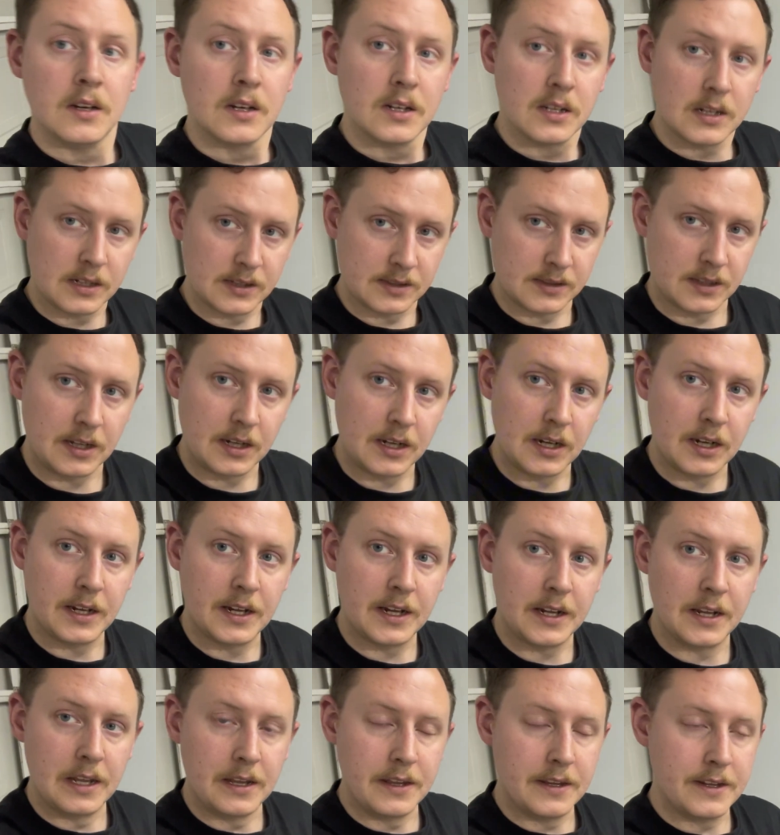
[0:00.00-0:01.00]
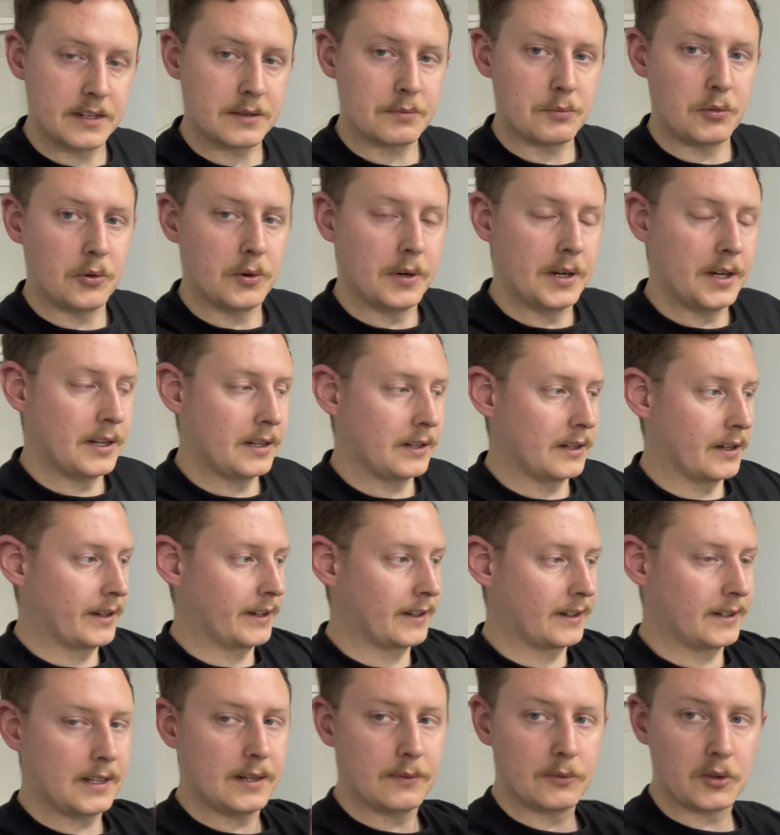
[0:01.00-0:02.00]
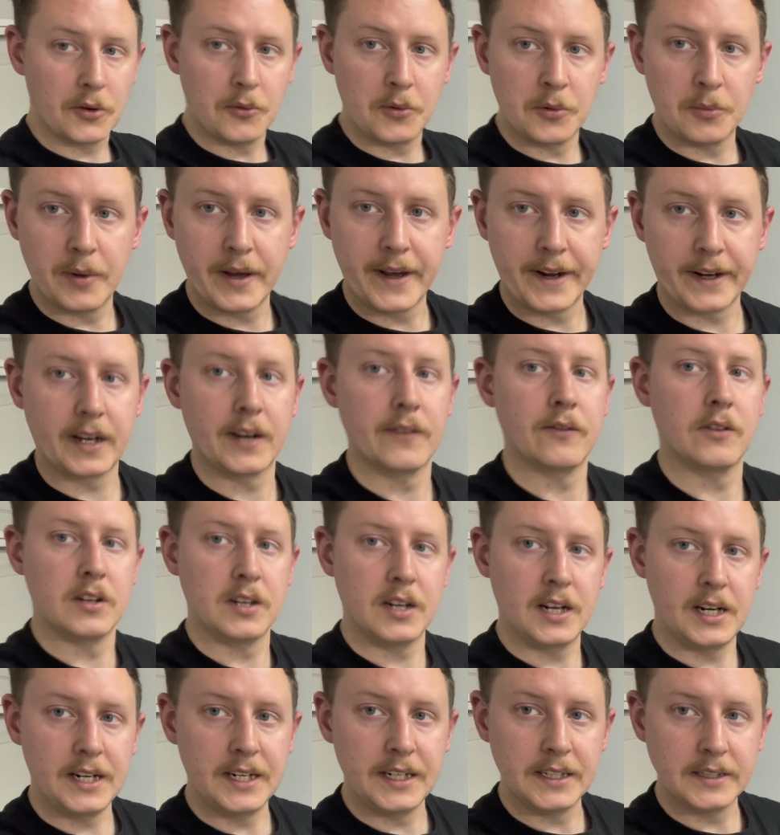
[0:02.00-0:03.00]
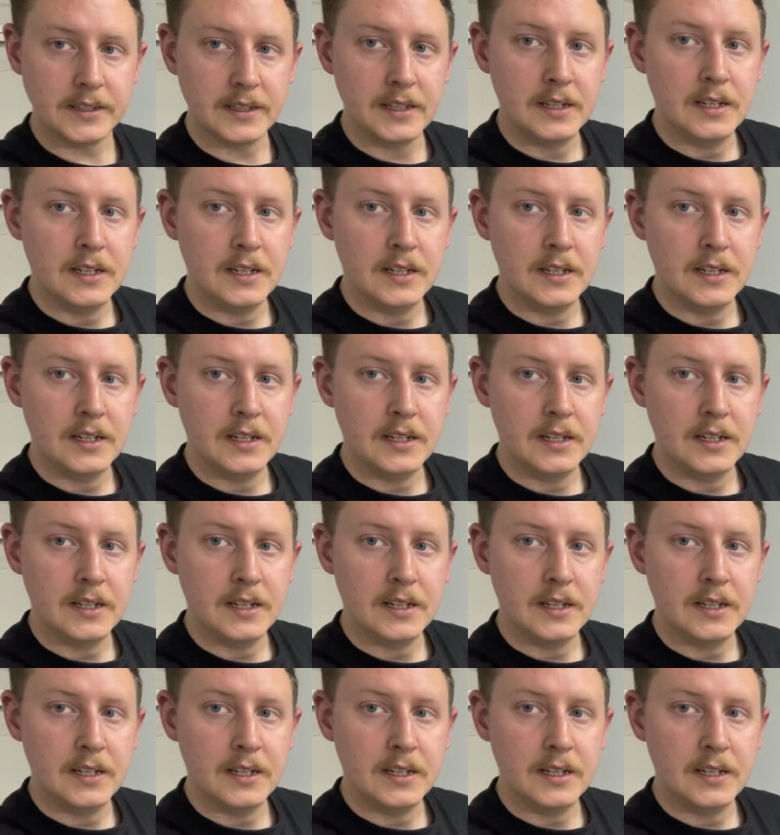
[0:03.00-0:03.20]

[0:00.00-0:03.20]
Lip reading: It's late at night at this point. I keep coming back every night.